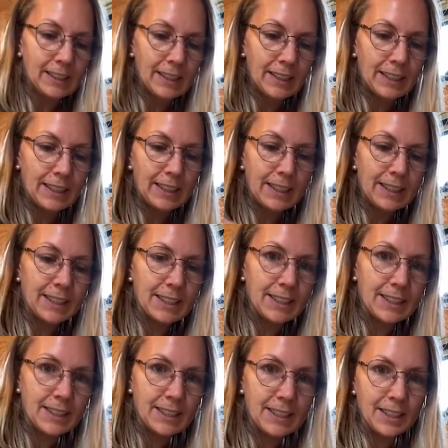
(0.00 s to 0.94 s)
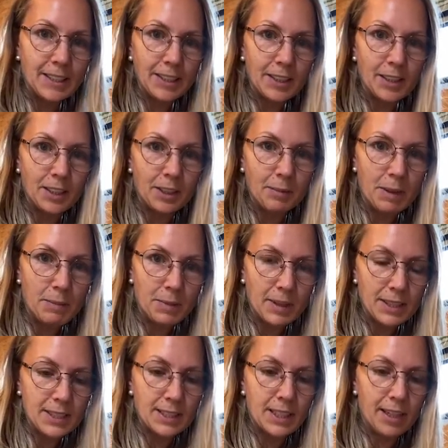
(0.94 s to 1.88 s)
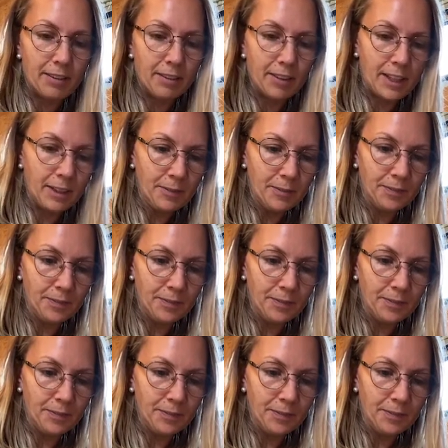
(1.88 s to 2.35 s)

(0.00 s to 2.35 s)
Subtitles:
And this is going to be my slurry,